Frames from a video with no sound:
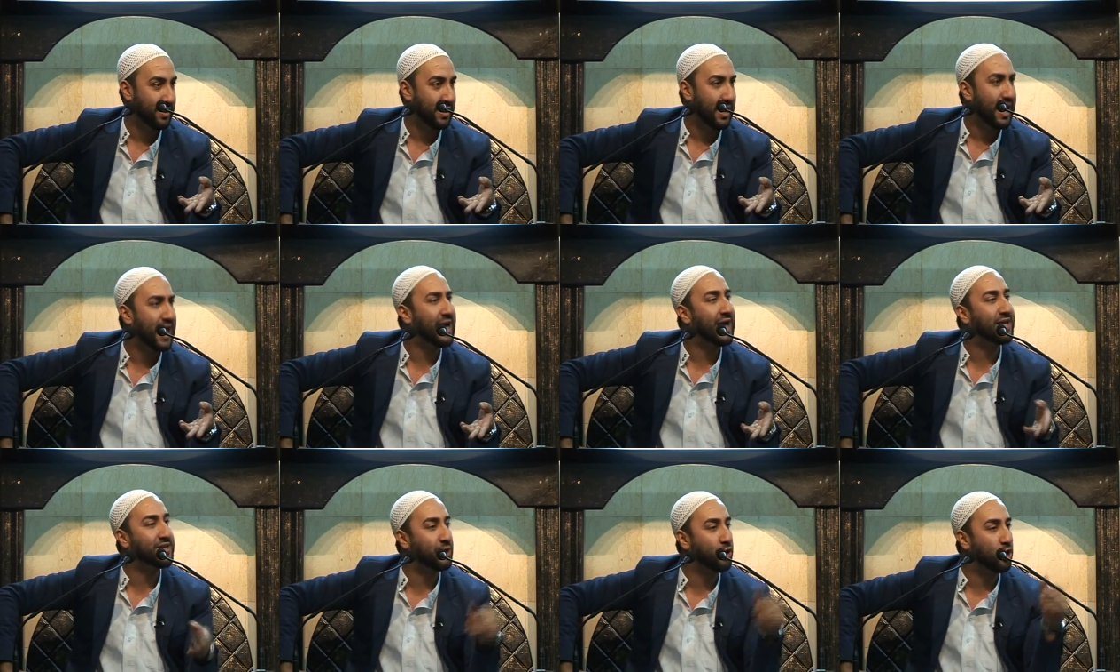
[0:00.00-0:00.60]

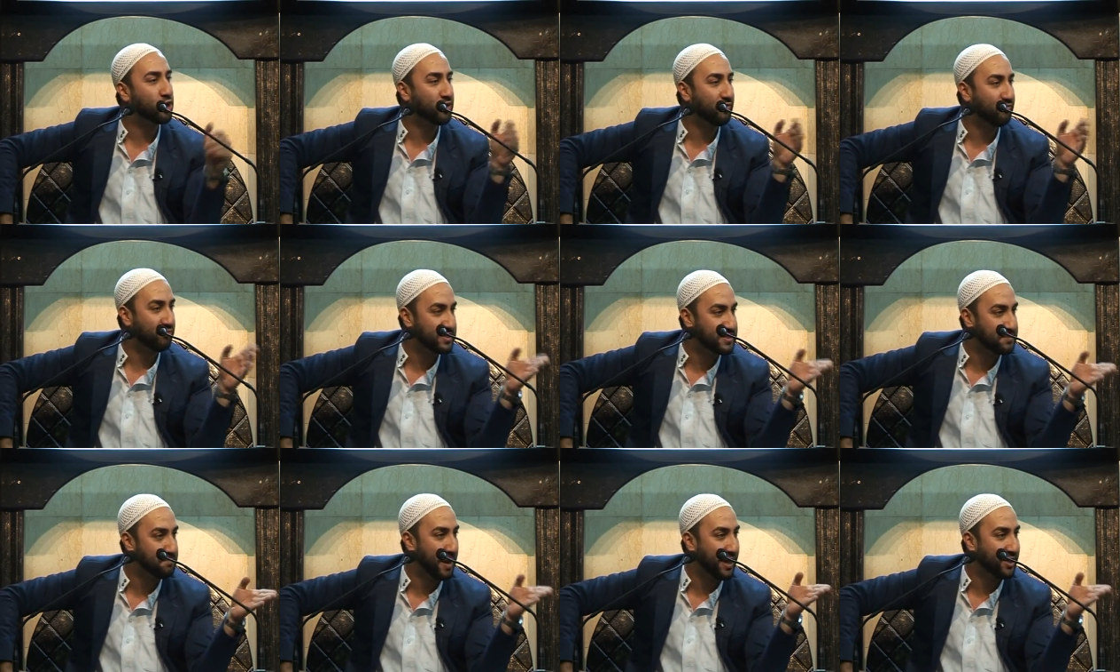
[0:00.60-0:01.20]
I had a lot of
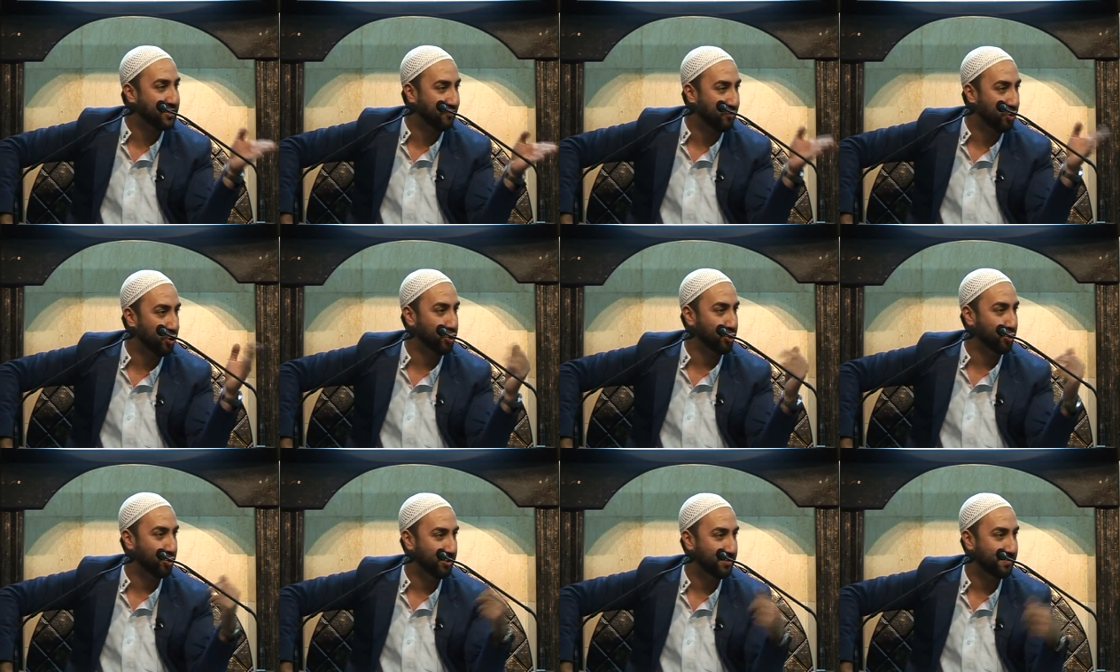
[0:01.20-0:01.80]
respect for
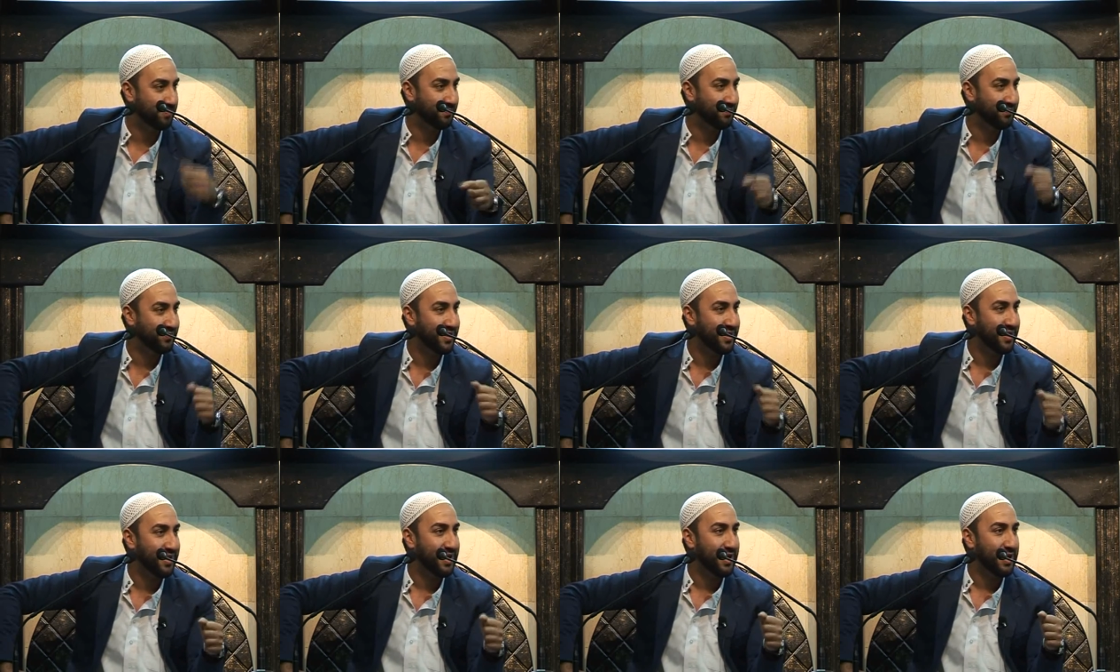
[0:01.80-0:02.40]
you.
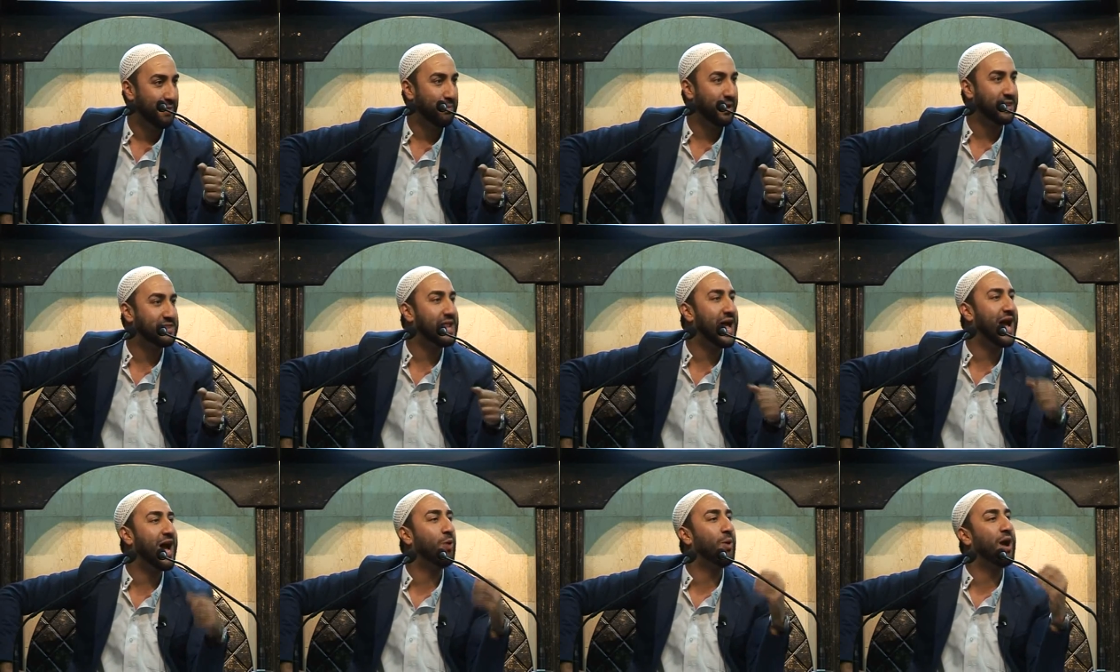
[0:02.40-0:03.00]
But
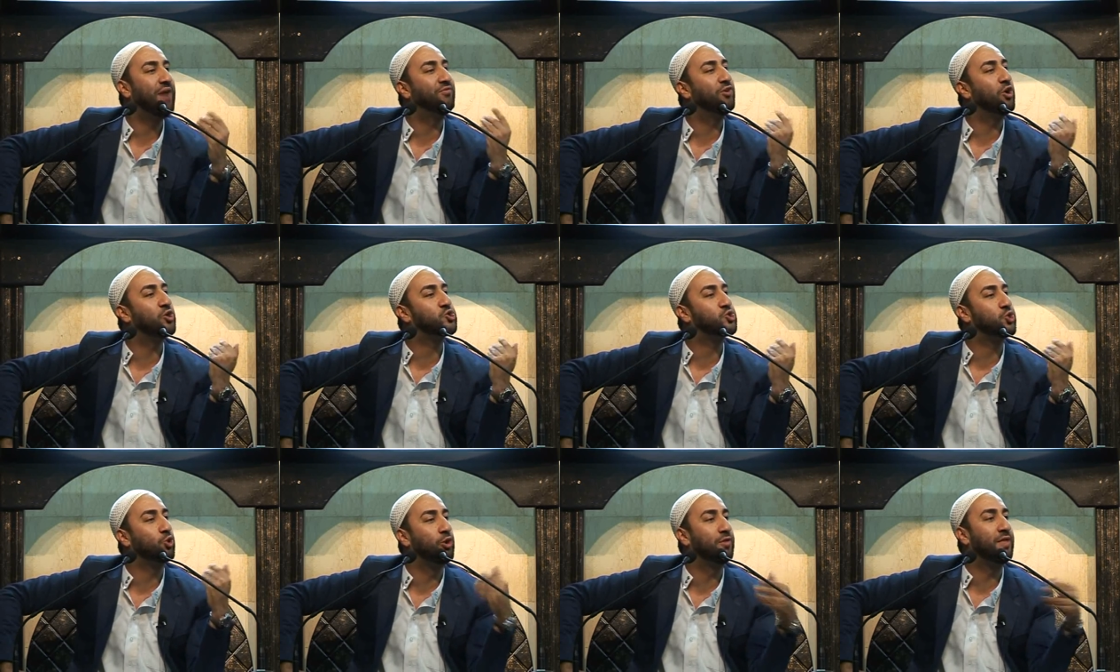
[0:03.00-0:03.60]
now I've
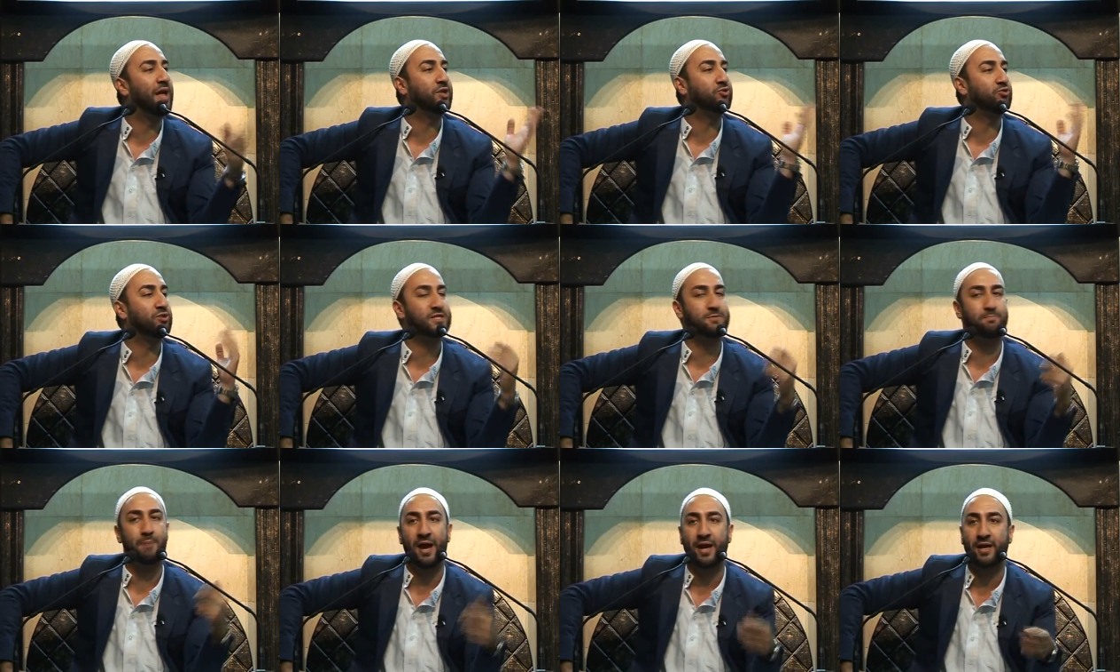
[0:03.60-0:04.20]
lost all that
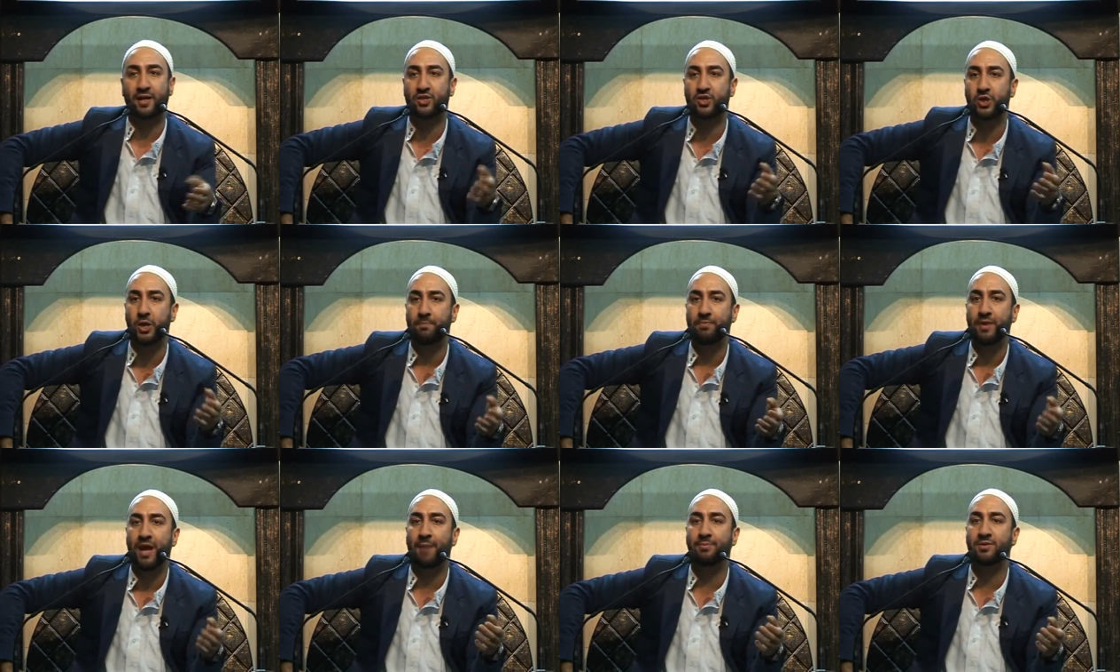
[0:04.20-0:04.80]
respect.
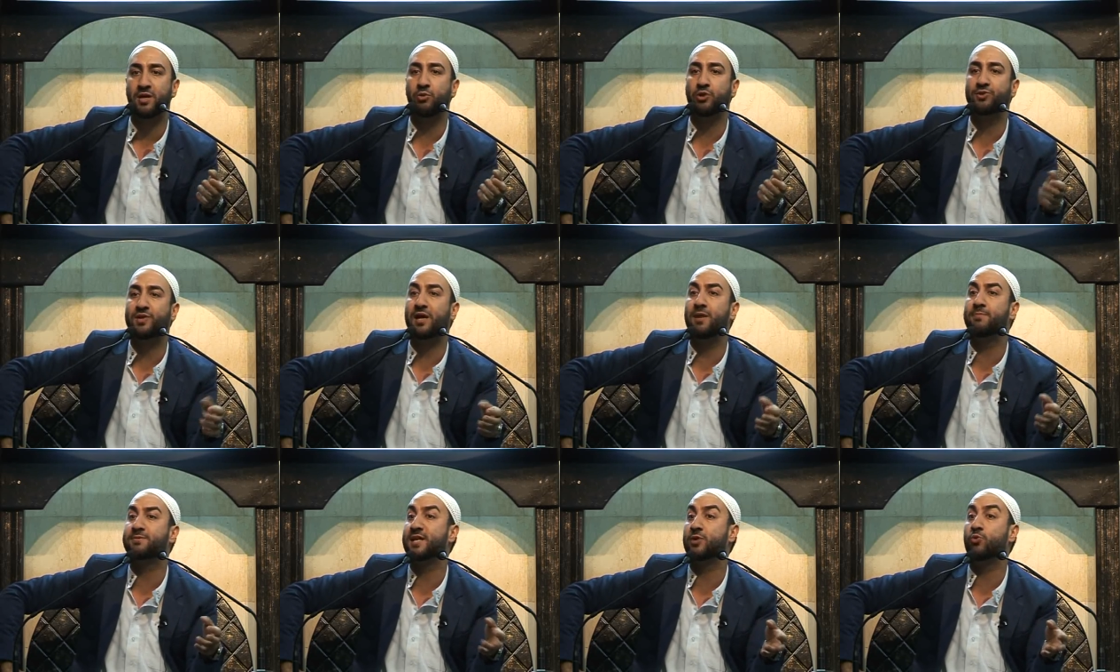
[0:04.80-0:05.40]
Abdul
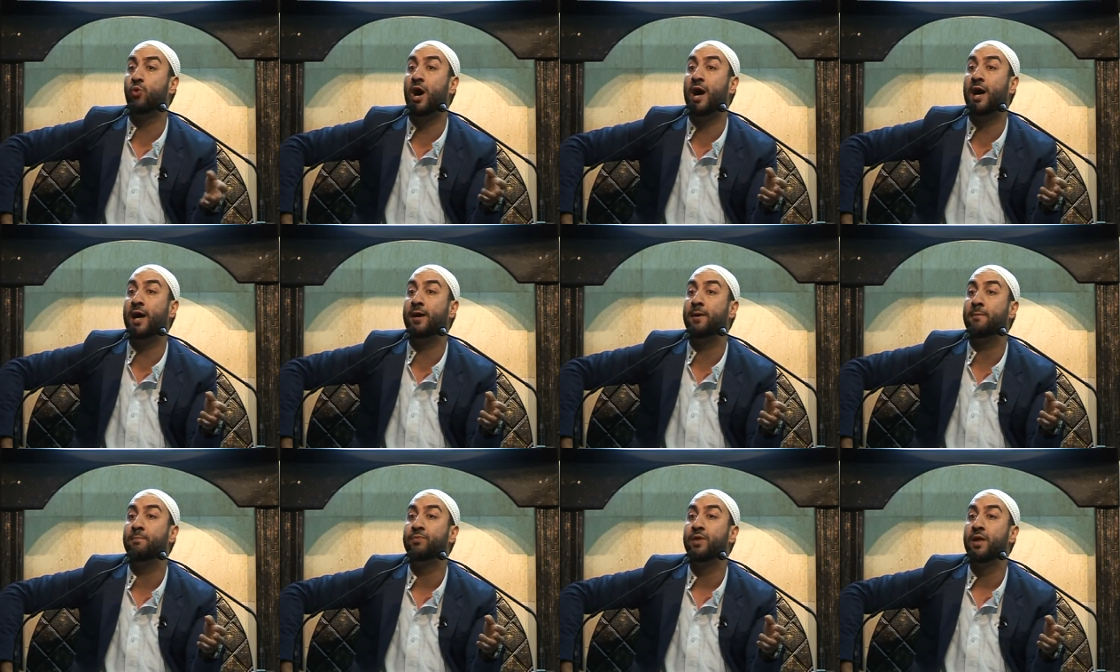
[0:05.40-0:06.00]
Muttalib said,
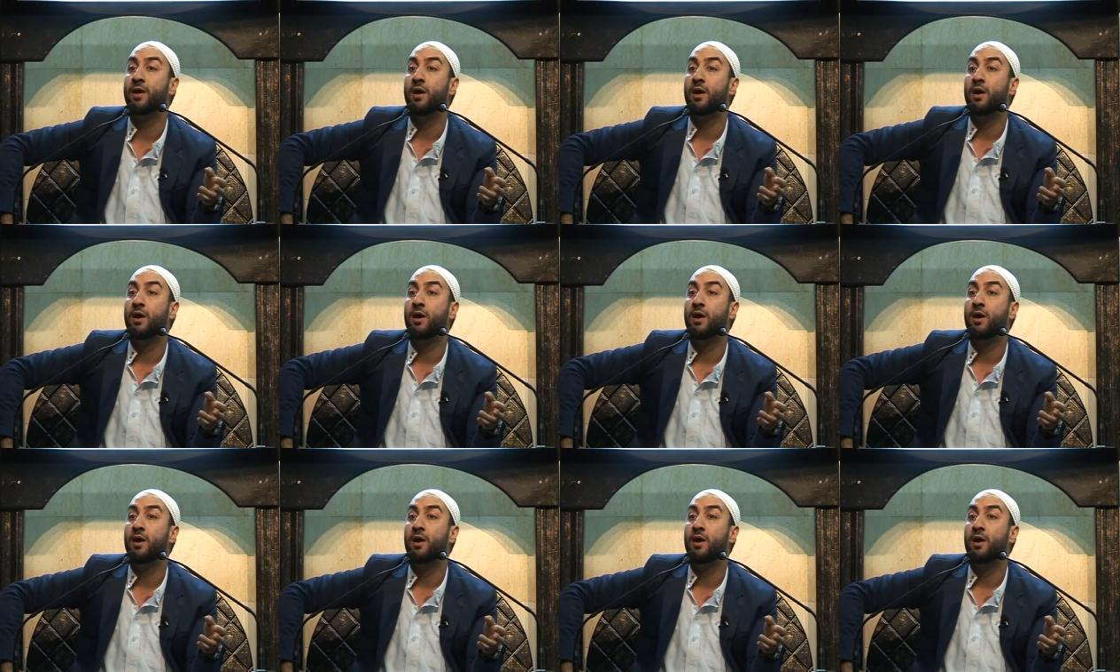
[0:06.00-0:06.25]
why?